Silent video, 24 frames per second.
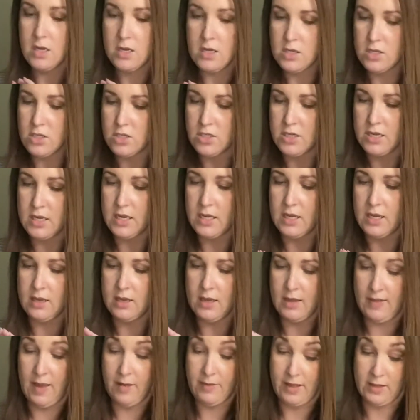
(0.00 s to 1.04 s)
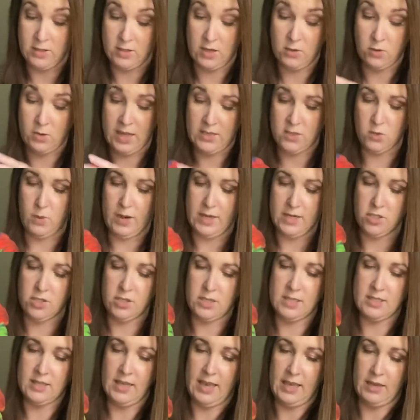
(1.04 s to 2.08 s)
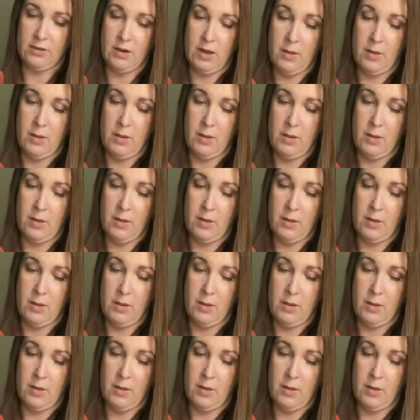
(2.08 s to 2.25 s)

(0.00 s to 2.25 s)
She, and that, that's, a, that's why she's like